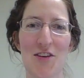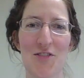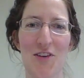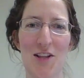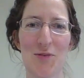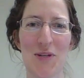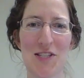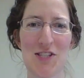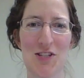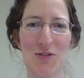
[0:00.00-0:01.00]
The
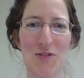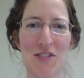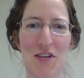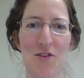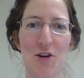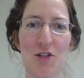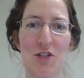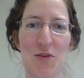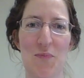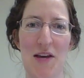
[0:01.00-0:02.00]
following students have
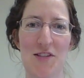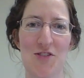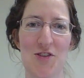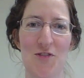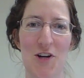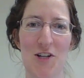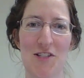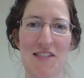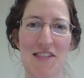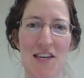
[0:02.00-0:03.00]
earned the Master of
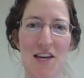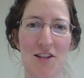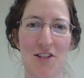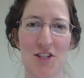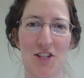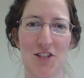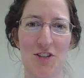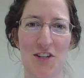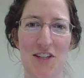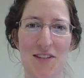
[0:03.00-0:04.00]
Arts Theology
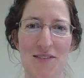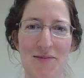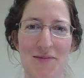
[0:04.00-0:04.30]
degree.